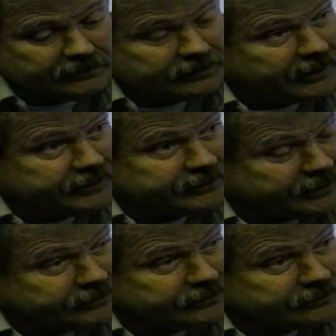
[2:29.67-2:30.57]
size
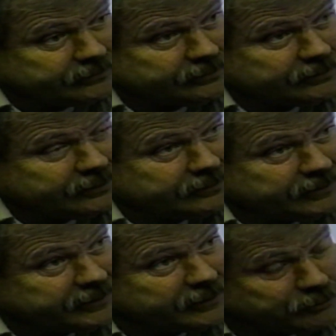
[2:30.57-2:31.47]
engine, like in a